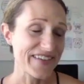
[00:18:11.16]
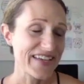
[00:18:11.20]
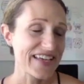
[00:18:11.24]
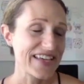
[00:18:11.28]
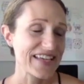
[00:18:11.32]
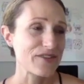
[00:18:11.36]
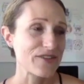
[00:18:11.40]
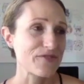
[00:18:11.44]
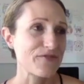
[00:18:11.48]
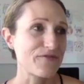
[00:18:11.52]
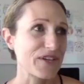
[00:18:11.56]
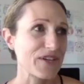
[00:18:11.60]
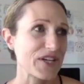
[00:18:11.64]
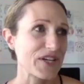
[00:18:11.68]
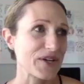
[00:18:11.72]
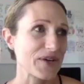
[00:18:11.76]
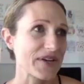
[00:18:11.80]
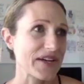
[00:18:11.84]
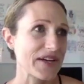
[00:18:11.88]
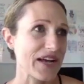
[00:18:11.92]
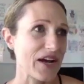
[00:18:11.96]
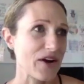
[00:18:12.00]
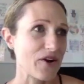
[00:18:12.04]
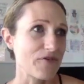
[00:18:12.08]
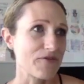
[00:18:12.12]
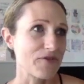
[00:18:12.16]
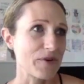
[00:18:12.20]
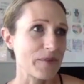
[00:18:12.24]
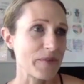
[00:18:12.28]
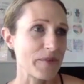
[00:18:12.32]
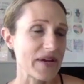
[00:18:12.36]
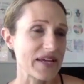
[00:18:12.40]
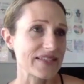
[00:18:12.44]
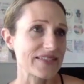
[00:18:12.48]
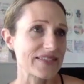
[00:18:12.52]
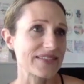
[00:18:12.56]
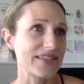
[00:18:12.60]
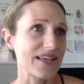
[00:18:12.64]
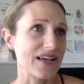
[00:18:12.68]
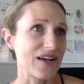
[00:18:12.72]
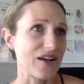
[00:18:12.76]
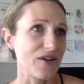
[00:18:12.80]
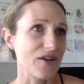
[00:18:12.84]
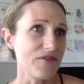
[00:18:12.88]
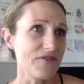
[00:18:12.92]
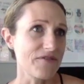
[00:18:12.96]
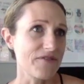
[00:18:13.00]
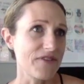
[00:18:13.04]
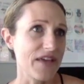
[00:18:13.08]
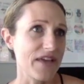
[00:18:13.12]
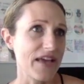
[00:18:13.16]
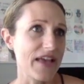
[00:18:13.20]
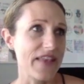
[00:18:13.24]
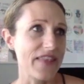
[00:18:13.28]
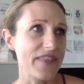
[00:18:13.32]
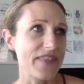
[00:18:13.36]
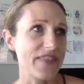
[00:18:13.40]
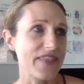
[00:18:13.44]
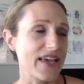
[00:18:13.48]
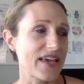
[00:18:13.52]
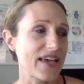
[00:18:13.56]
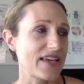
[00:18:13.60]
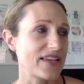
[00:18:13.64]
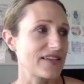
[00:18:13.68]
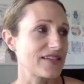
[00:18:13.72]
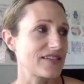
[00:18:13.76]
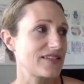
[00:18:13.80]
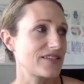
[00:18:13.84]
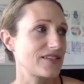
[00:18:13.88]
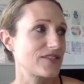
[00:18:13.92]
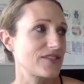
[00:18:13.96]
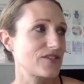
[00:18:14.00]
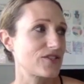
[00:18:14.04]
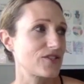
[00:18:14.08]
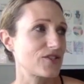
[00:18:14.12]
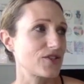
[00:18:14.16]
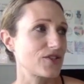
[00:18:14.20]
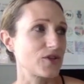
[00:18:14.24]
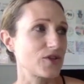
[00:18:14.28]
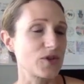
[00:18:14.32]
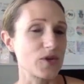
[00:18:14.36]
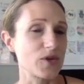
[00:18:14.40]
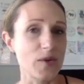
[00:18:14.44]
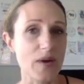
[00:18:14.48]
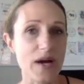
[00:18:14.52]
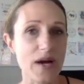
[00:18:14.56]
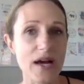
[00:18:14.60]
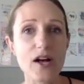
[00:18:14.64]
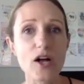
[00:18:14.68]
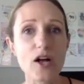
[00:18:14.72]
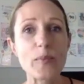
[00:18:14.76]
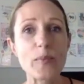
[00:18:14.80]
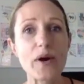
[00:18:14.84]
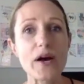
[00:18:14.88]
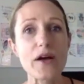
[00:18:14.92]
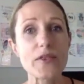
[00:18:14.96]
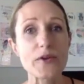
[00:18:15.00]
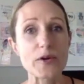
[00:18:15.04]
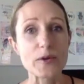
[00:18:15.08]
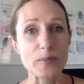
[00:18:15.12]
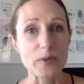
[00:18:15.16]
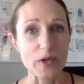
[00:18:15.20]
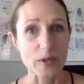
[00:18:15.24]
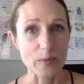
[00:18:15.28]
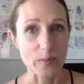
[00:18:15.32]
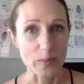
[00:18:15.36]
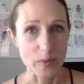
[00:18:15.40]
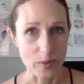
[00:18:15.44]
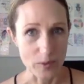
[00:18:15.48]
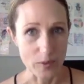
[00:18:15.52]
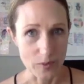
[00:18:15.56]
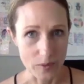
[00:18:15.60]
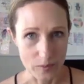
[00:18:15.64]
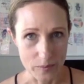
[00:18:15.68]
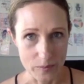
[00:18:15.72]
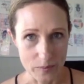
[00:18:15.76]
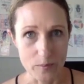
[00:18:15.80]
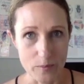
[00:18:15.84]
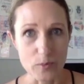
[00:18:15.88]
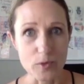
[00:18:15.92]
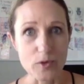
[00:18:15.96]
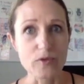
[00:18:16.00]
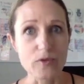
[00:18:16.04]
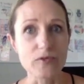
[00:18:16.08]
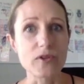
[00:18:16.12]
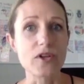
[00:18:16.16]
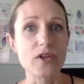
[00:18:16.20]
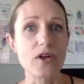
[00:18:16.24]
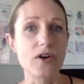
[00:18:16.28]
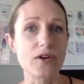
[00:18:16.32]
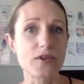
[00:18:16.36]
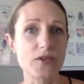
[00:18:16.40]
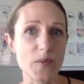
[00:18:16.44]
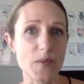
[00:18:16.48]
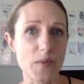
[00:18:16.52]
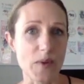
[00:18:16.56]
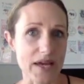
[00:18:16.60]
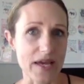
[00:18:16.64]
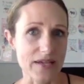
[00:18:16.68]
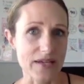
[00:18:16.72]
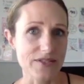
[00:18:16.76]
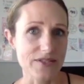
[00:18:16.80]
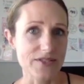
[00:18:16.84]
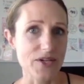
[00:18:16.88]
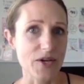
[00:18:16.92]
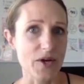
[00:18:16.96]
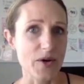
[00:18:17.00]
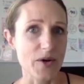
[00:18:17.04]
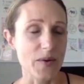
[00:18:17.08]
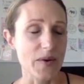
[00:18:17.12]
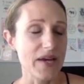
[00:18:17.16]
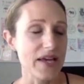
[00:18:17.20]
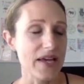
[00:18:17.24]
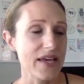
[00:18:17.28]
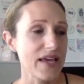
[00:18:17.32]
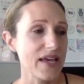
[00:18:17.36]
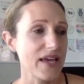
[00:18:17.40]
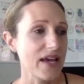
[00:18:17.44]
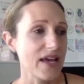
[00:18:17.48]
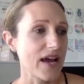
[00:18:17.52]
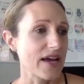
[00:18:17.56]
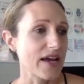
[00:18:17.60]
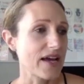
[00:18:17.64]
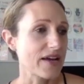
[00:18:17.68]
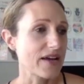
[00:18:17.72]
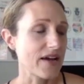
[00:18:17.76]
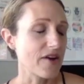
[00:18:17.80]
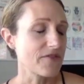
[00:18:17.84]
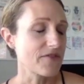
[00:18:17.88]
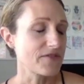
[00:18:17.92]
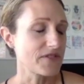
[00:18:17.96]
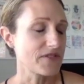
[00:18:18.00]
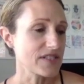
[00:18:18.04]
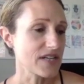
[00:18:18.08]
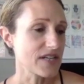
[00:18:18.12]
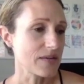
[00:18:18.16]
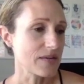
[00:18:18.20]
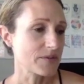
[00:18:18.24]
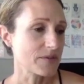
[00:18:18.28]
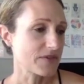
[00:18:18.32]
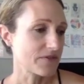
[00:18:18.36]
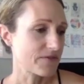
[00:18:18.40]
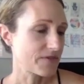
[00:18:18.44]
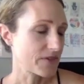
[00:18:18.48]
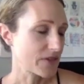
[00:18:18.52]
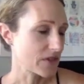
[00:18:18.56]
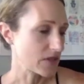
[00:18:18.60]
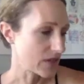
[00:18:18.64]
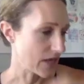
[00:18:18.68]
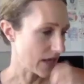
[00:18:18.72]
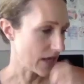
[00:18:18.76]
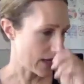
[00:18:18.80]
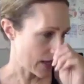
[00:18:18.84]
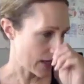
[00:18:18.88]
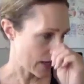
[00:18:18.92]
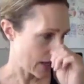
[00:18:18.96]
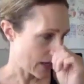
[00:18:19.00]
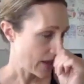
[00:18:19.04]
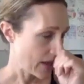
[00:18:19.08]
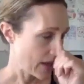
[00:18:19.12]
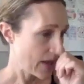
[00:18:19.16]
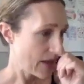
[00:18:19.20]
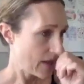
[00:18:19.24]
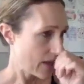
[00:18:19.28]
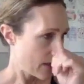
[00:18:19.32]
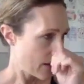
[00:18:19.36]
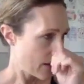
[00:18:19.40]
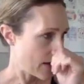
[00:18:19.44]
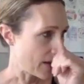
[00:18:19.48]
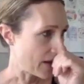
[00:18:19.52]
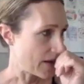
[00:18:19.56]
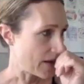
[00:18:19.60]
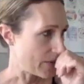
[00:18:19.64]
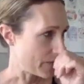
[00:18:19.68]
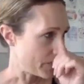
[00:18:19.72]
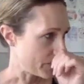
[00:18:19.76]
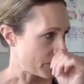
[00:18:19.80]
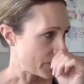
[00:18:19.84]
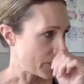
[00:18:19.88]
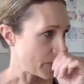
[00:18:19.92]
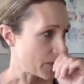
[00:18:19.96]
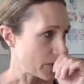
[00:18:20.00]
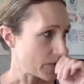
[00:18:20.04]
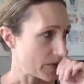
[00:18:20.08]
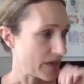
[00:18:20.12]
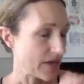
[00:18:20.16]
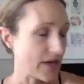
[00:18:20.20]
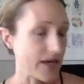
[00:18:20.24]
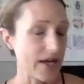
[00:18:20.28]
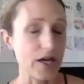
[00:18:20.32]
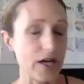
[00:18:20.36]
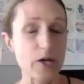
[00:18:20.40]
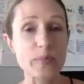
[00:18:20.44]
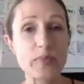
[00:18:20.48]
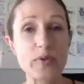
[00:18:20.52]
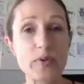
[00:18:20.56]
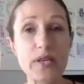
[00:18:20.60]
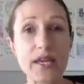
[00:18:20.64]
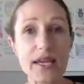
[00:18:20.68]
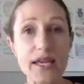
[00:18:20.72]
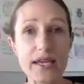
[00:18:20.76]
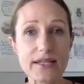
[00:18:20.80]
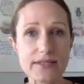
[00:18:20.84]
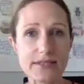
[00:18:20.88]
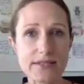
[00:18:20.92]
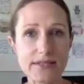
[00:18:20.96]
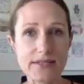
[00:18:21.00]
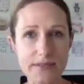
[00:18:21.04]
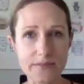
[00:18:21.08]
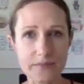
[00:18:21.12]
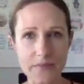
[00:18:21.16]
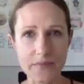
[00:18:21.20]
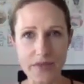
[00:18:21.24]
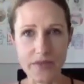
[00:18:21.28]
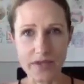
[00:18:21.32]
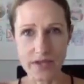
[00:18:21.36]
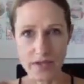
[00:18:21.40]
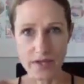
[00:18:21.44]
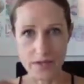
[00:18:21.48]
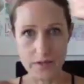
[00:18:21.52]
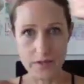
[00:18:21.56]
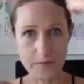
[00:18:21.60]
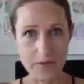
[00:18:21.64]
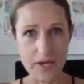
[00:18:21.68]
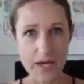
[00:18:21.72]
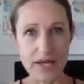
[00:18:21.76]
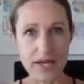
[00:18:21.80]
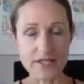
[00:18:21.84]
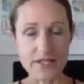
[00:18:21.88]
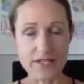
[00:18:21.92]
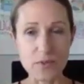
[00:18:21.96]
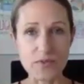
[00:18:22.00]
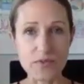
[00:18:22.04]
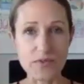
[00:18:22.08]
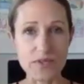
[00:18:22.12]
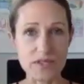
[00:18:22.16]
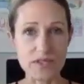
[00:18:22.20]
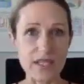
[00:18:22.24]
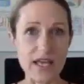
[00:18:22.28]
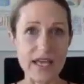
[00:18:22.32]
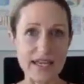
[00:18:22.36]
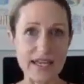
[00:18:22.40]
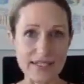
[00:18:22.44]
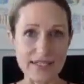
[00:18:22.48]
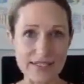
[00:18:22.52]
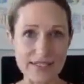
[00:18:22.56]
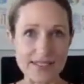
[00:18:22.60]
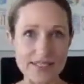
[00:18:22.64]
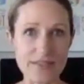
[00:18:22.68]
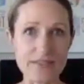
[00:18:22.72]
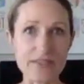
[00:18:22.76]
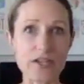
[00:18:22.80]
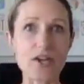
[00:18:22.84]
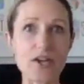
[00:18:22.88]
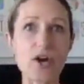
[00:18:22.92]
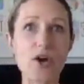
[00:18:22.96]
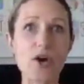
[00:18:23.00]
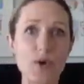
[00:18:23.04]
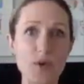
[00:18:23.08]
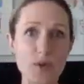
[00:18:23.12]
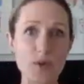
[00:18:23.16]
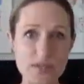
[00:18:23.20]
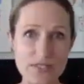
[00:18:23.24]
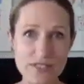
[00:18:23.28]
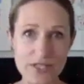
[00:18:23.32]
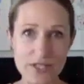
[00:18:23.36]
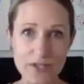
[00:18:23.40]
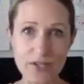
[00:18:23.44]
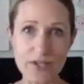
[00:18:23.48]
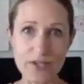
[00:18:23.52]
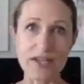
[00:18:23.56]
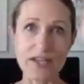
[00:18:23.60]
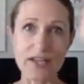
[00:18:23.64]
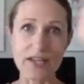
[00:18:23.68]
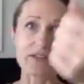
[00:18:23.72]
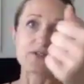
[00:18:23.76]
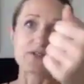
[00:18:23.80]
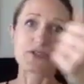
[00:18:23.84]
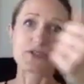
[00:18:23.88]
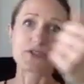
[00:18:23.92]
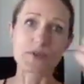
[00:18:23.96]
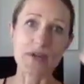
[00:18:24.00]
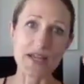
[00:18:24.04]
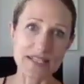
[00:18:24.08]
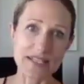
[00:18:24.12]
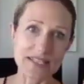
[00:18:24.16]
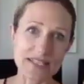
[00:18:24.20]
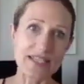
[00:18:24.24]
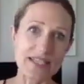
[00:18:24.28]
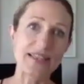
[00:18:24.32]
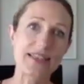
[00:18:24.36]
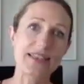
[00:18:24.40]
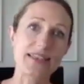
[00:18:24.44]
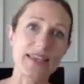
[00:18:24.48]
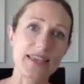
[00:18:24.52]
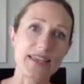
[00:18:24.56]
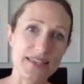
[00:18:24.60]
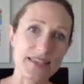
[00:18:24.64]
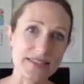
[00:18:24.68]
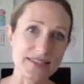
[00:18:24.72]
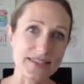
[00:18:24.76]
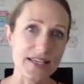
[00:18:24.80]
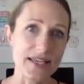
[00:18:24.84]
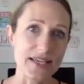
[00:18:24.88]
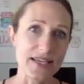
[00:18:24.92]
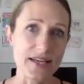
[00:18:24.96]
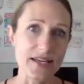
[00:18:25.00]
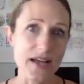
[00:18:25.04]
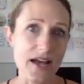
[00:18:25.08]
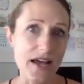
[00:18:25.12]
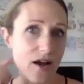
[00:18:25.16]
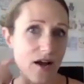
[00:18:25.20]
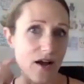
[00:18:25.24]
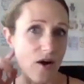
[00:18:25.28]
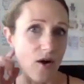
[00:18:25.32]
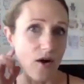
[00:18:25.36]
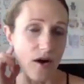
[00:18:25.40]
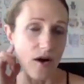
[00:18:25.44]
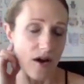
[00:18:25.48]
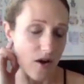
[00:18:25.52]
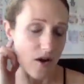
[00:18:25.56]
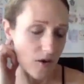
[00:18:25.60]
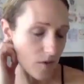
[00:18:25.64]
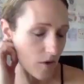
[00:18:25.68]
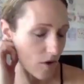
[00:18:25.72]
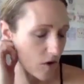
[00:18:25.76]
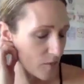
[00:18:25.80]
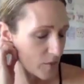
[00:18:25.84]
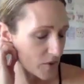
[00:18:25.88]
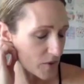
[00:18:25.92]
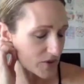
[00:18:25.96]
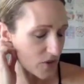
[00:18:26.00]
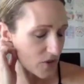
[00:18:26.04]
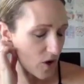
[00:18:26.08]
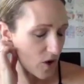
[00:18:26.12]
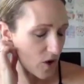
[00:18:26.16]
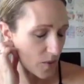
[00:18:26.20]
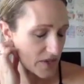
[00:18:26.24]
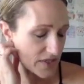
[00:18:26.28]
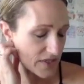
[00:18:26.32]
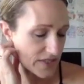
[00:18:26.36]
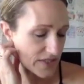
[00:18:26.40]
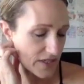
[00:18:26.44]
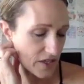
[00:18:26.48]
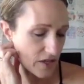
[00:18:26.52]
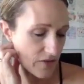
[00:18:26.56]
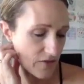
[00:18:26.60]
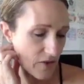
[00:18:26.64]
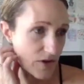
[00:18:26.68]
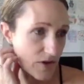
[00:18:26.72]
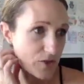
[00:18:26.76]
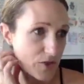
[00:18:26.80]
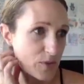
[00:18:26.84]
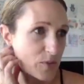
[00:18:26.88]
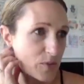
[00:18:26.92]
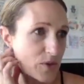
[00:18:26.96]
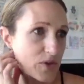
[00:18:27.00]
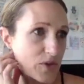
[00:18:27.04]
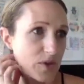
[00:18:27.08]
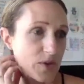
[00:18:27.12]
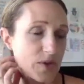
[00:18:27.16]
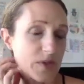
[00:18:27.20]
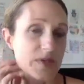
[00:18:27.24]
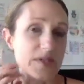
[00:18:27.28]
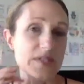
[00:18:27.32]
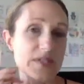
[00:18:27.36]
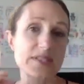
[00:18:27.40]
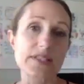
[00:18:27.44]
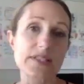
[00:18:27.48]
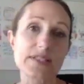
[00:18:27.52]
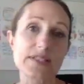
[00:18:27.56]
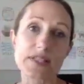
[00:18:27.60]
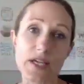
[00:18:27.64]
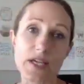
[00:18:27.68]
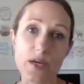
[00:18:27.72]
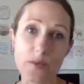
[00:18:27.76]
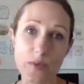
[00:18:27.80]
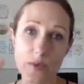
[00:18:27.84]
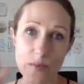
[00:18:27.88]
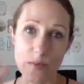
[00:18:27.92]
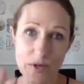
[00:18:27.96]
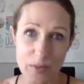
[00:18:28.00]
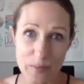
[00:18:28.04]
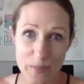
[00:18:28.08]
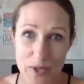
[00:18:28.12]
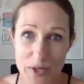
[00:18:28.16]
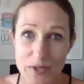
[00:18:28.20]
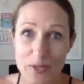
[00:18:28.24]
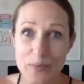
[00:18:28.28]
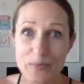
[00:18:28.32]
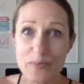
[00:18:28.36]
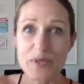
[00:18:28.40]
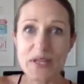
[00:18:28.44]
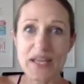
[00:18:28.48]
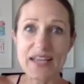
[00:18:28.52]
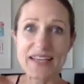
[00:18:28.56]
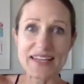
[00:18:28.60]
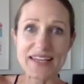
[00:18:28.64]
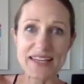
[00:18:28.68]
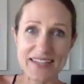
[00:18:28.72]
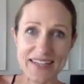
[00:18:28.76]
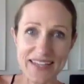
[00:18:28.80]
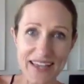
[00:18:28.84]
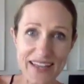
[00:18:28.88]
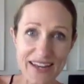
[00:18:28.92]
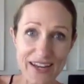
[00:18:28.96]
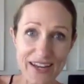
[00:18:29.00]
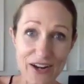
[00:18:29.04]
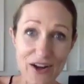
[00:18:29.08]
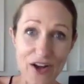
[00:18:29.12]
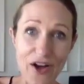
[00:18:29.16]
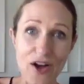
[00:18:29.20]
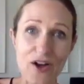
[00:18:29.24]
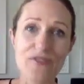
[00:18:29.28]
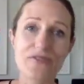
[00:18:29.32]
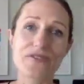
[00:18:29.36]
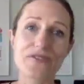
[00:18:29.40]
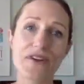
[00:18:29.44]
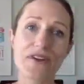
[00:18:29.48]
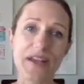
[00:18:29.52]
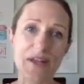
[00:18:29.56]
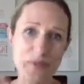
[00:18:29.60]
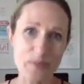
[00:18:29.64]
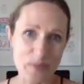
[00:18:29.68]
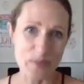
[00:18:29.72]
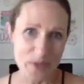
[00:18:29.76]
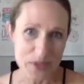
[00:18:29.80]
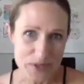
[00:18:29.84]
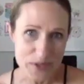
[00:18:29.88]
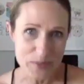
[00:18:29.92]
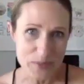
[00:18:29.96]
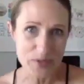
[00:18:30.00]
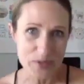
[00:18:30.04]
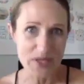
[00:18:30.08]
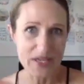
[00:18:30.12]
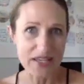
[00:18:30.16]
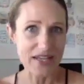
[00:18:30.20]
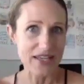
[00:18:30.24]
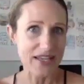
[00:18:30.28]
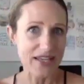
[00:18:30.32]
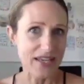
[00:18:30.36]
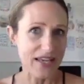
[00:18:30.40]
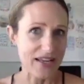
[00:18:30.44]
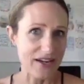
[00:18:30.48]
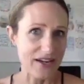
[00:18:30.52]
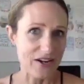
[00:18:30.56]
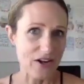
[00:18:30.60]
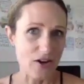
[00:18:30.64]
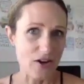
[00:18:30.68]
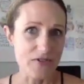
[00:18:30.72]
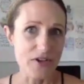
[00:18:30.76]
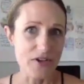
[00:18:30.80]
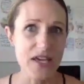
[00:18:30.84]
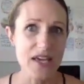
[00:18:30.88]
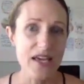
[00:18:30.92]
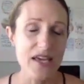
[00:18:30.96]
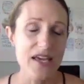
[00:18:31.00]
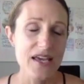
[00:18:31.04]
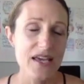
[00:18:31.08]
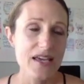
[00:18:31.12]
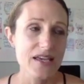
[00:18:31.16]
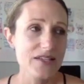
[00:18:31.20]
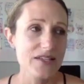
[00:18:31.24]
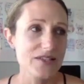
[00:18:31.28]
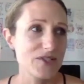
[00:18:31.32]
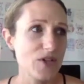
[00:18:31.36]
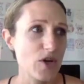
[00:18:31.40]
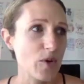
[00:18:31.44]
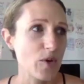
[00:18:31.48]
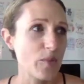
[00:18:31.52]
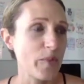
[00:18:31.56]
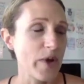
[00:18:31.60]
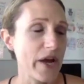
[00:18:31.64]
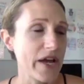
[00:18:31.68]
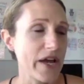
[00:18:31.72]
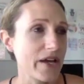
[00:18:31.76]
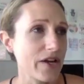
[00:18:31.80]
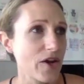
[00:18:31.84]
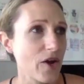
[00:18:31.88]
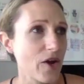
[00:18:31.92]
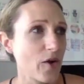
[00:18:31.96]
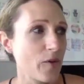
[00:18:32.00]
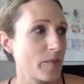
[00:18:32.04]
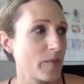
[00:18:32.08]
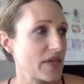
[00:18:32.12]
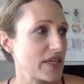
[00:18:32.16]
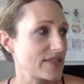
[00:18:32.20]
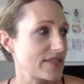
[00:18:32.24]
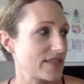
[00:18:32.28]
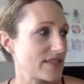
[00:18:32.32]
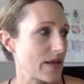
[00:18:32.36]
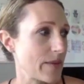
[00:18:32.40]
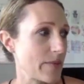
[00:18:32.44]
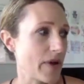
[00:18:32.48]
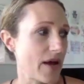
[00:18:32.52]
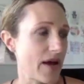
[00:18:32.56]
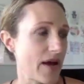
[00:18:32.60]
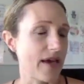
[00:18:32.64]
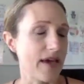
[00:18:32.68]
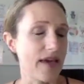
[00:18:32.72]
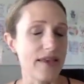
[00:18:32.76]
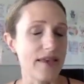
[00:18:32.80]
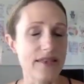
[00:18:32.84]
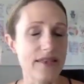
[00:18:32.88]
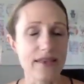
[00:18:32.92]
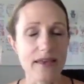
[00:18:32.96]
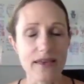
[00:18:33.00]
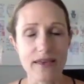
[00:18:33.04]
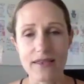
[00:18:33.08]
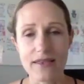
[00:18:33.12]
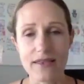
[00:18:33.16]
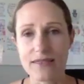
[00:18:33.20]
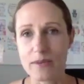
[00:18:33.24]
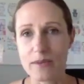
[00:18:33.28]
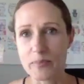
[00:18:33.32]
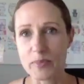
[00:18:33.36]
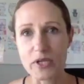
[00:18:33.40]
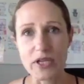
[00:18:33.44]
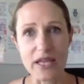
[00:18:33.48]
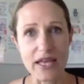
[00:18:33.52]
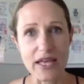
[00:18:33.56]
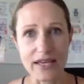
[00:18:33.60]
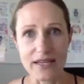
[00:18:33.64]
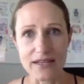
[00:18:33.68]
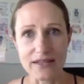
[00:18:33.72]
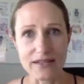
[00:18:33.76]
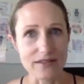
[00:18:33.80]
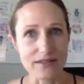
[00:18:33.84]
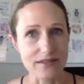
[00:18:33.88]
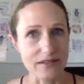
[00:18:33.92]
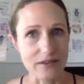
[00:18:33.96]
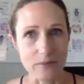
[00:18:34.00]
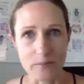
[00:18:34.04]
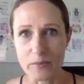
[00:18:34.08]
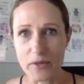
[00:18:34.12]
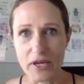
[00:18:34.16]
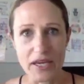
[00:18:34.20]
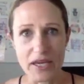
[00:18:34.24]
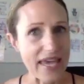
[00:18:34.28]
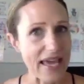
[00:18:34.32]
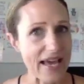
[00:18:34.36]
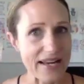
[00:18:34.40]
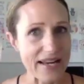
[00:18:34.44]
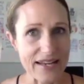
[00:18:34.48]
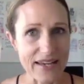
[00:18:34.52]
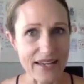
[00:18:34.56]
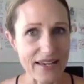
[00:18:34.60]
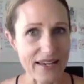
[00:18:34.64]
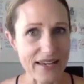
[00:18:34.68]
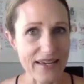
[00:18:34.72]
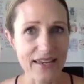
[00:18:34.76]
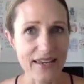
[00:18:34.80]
to figure it out for myself and then to help other people move along the way. So I oftentimes feel like, in airplanes, the guys with the lights and the cones that are kind of directing things in, I'll almost always think of entrepreneurs as like, we want to build a plane and get it off, right? And build a plane and get it off. So by no means am I like the plane mechanic,